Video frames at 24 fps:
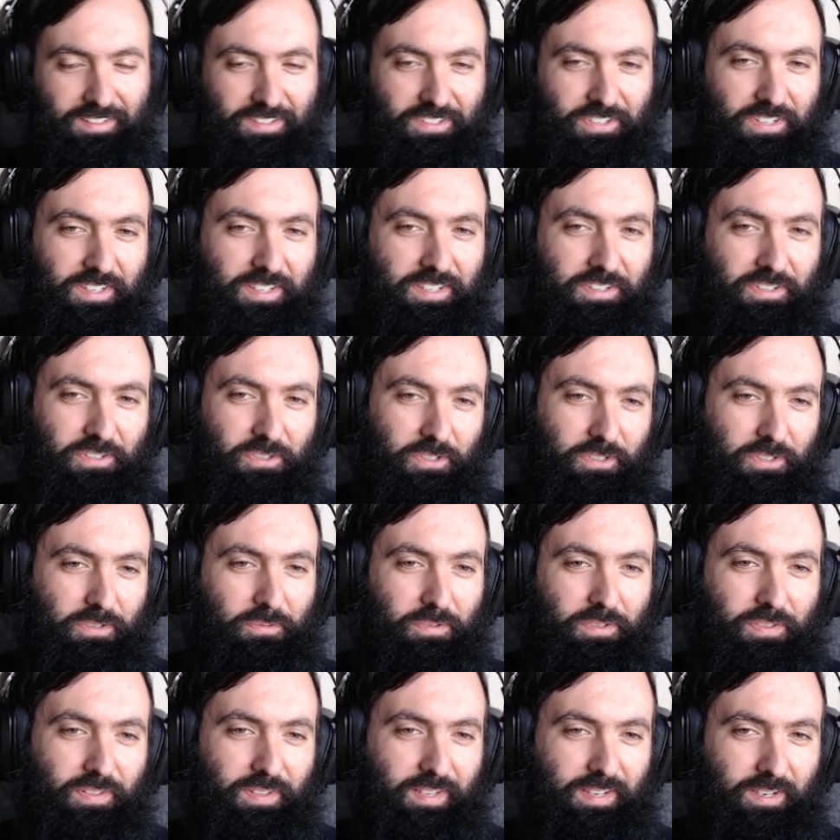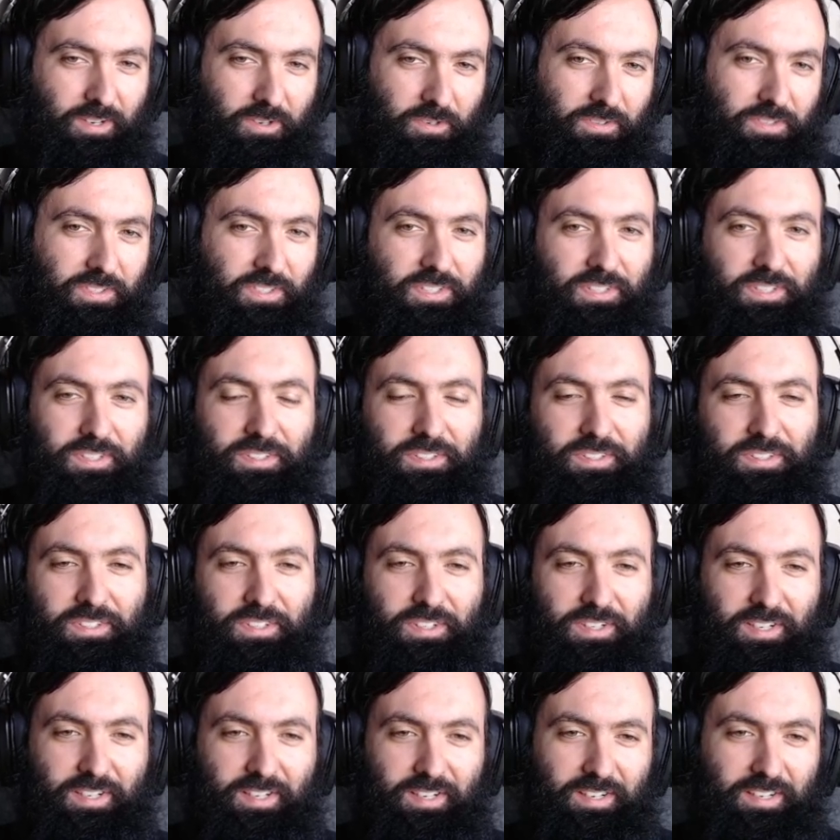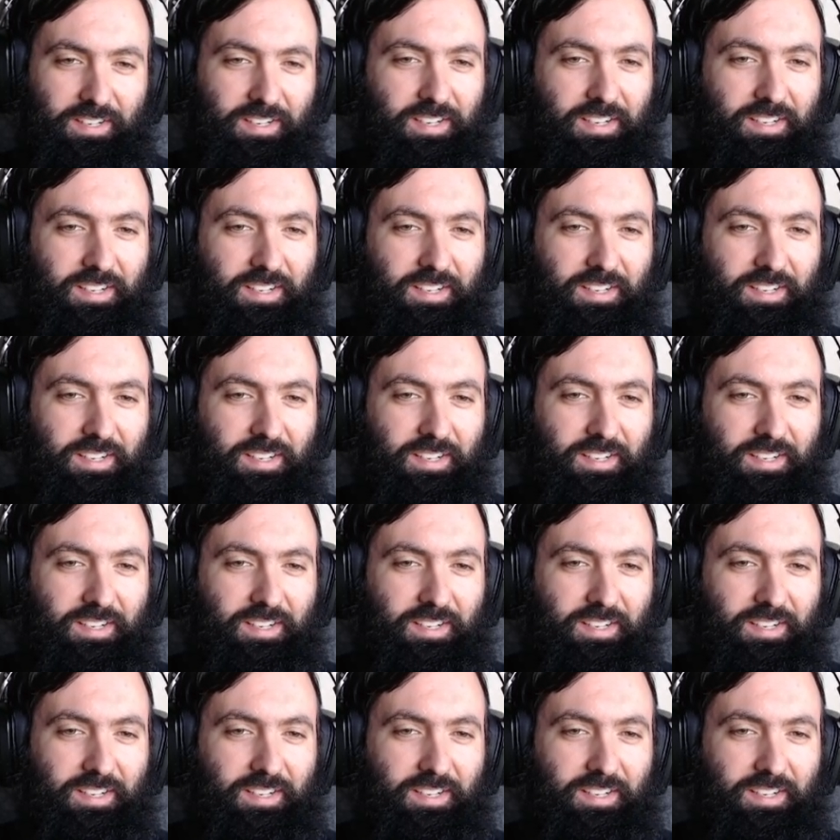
try to do it without dying.